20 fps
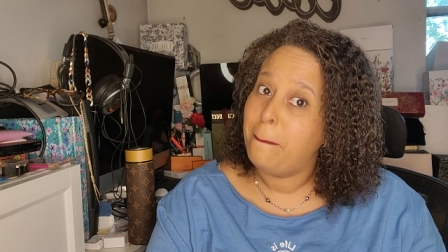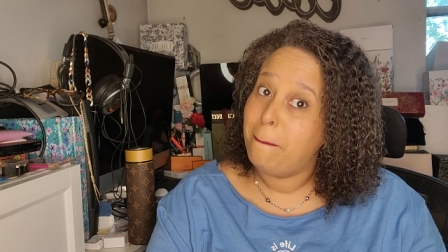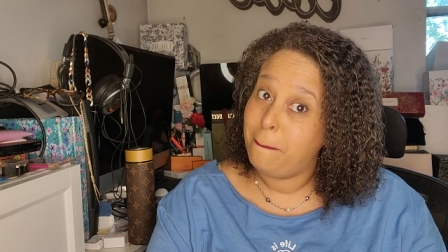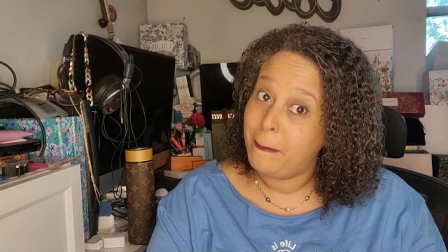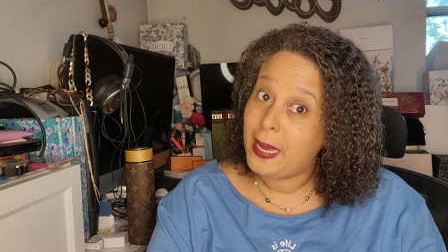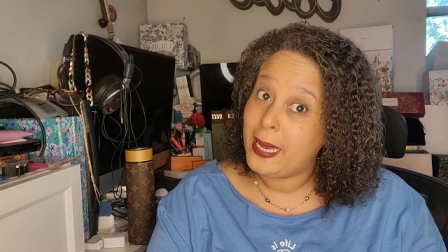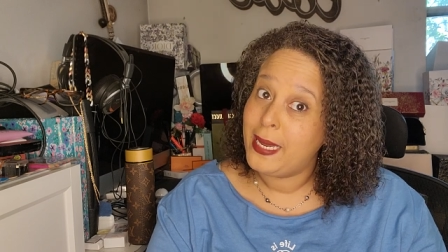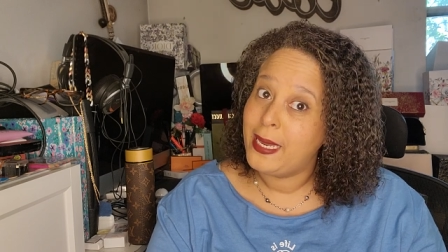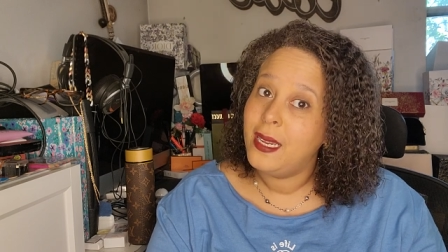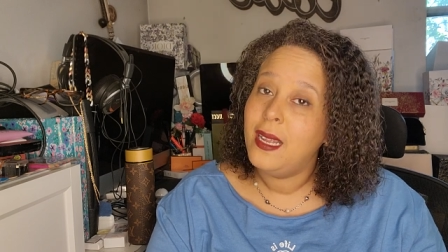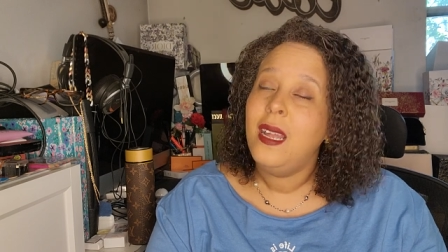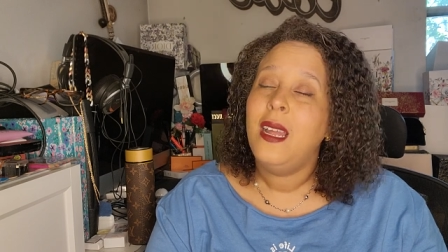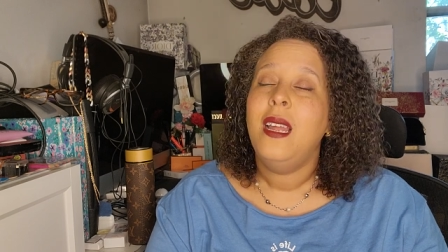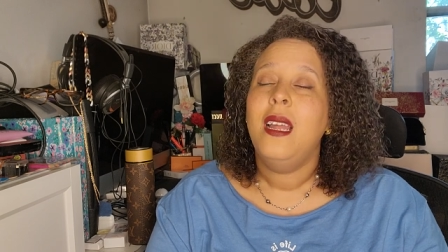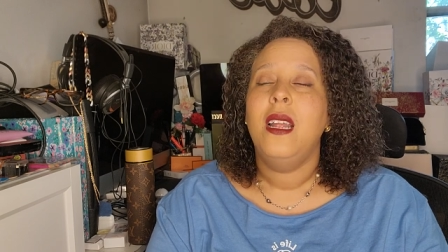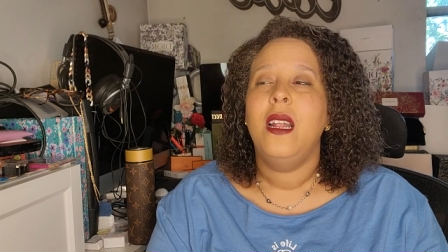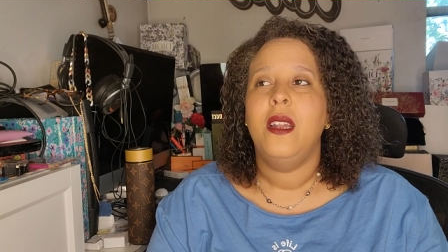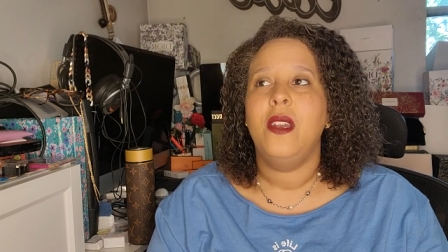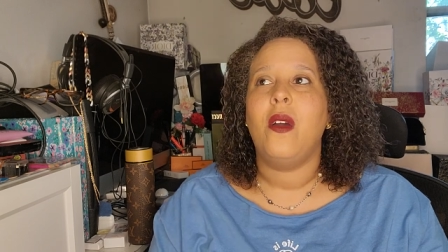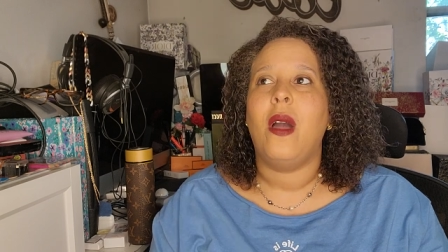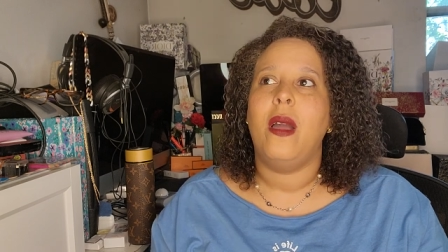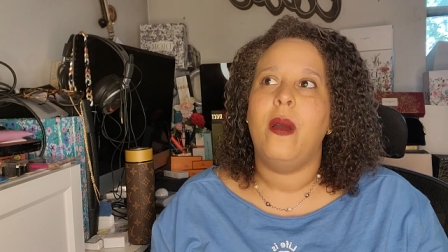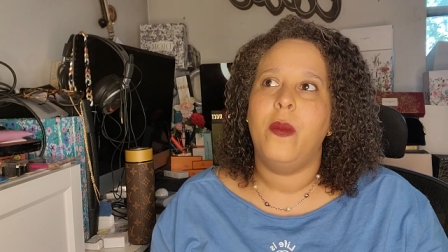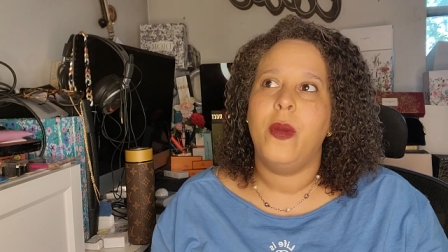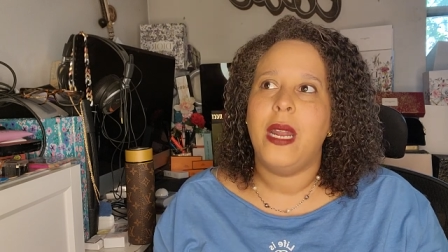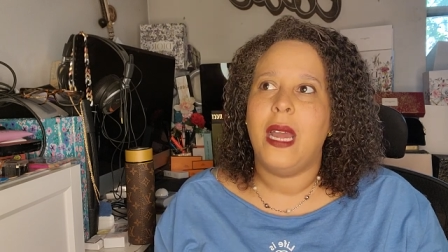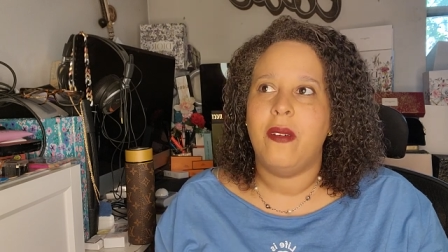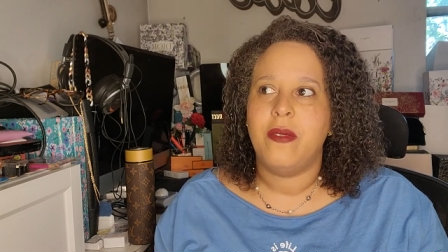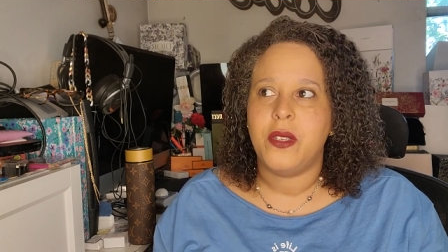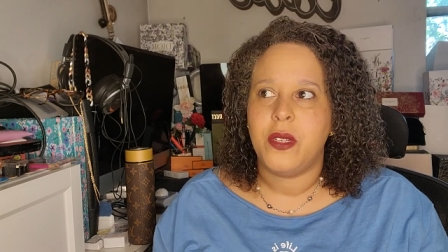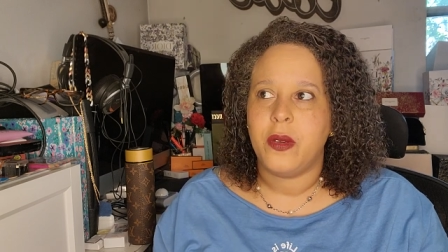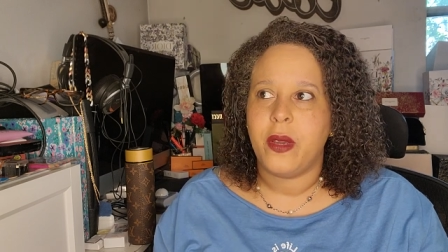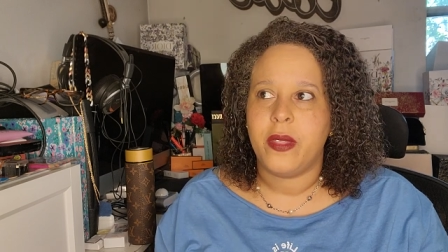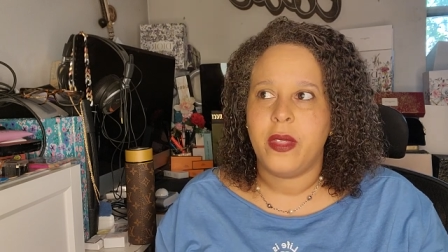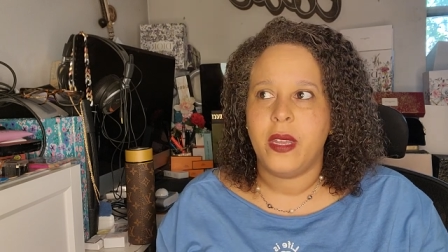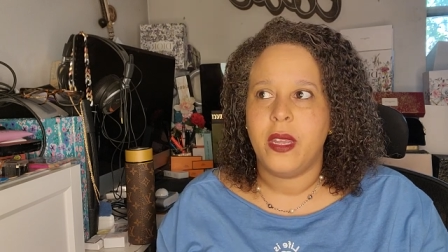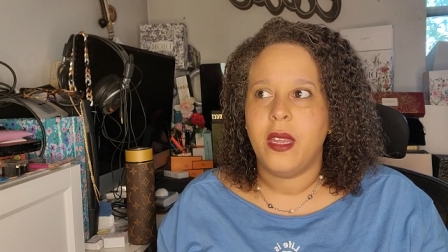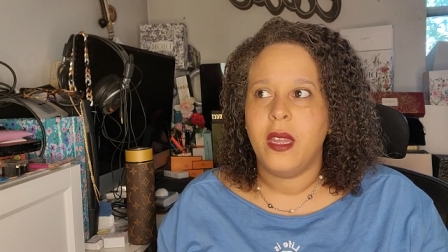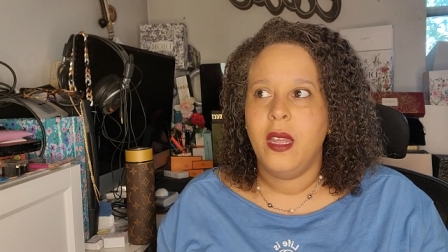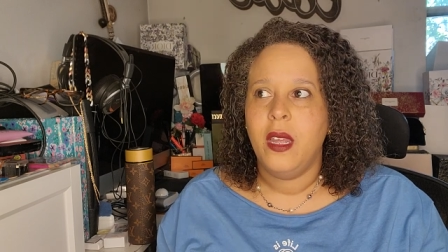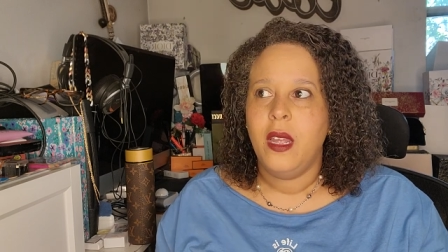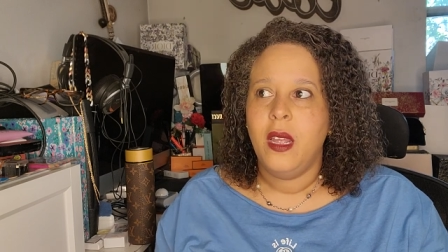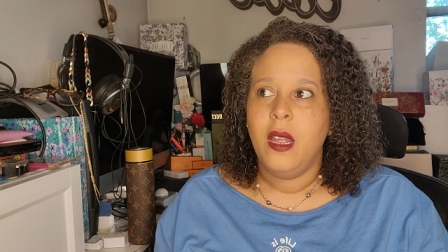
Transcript: might. No, I would have to, I think.